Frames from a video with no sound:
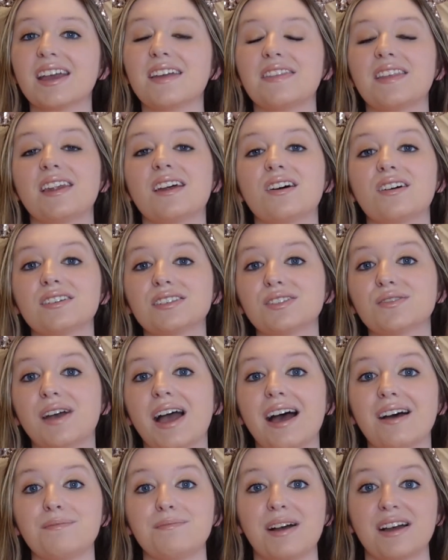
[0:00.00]
and then I also
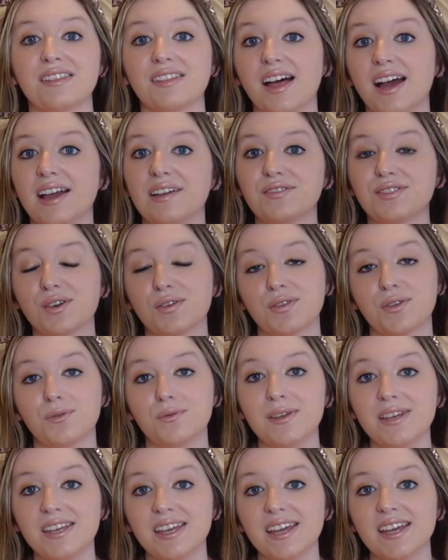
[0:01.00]
have my lives on the
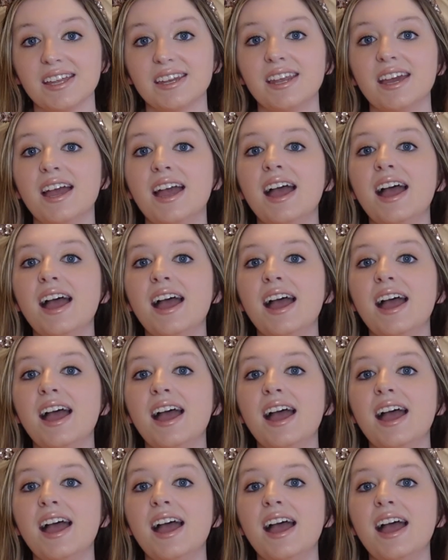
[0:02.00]
weekend.